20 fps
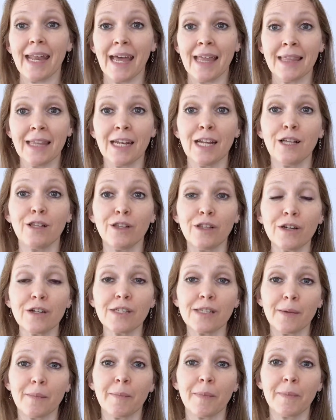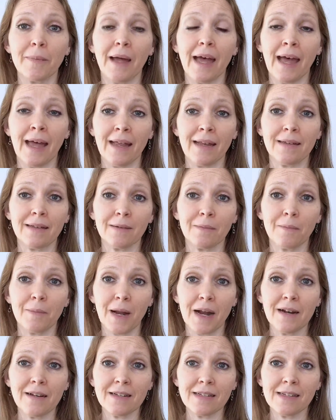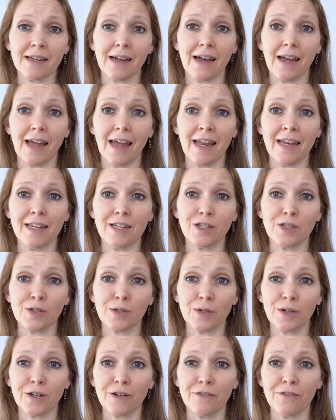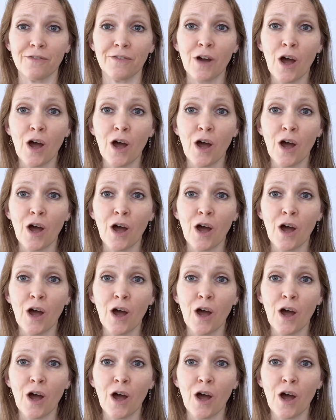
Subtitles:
And then he looks at Perdita and he's sort of